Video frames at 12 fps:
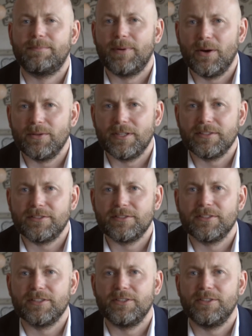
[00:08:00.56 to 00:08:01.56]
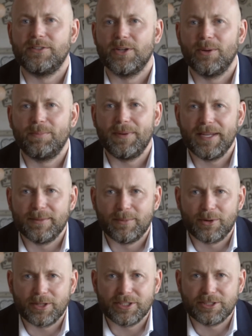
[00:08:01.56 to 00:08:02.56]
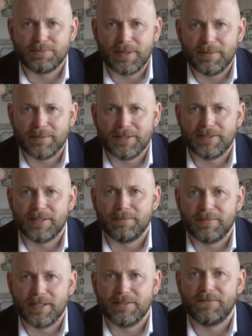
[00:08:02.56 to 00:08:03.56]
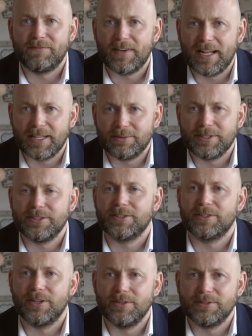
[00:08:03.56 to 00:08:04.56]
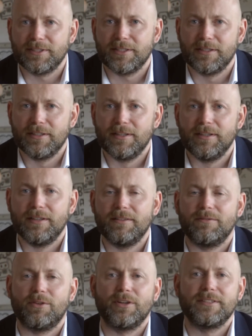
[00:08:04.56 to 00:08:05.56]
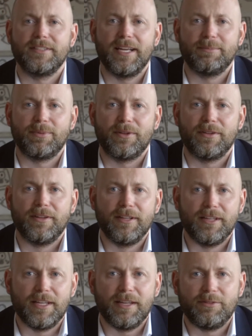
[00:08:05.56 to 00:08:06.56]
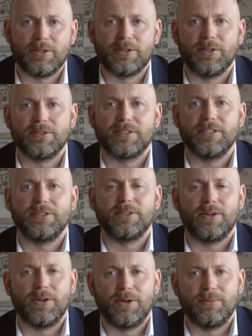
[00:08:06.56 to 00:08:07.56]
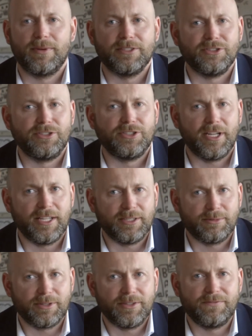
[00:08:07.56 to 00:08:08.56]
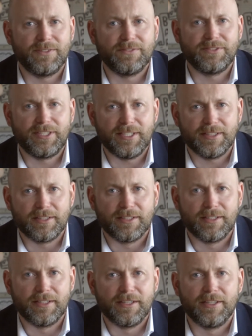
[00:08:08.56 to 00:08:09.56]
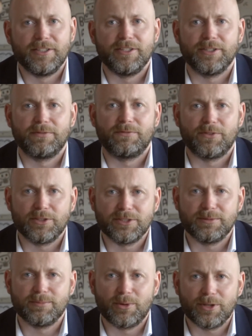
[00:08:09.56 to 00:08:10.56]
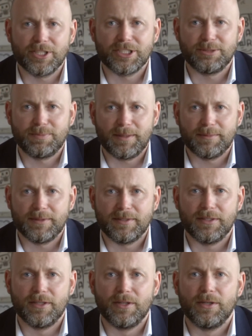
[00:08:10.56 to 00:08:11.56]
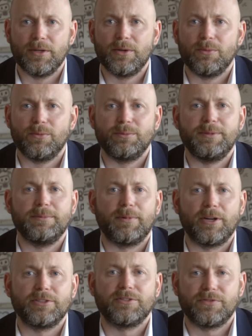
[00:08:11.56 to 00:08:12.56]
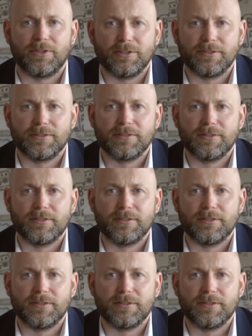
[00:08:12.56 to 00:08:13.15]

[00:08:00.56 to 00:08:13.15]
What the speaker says: bonus, you don't pay a mortgage payment the month following your closing. For example, if you close on your home on January 15th, your first mortgage payment would be March 1st.